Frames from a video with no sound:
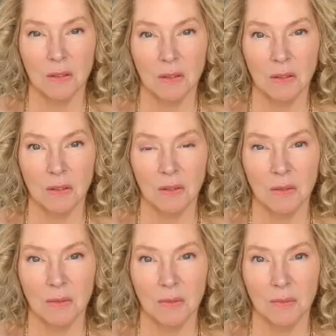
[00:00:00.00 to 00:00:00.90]

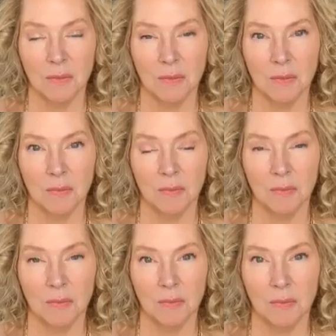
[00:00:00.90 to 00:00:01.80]

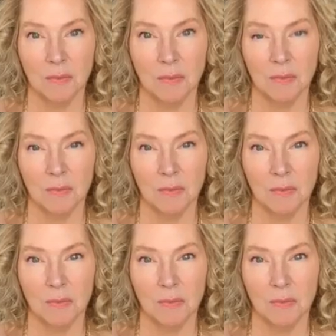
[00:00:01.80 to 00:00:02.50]
(silent)